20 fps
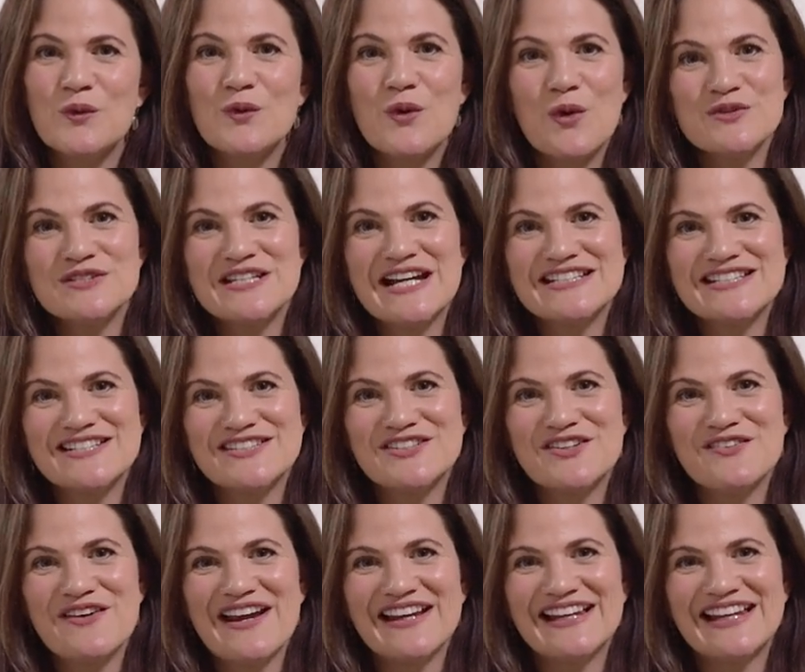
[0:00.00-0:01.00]
or contact us
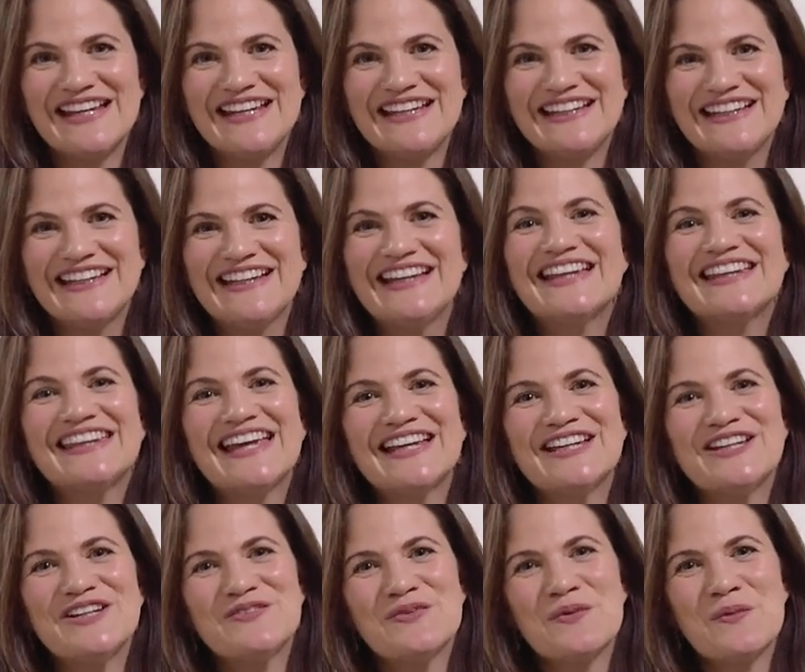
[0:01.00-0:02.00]
directly.
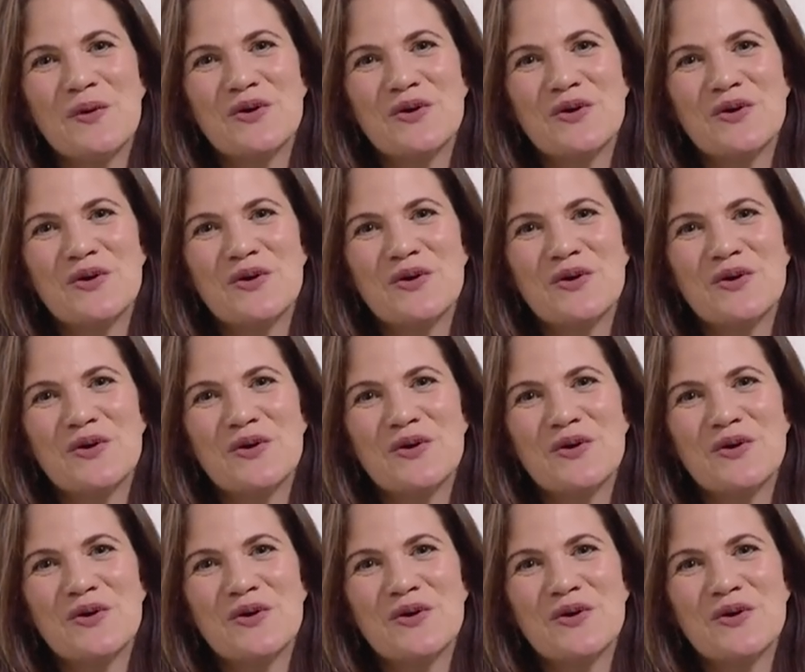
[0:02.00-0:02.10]
Thank you for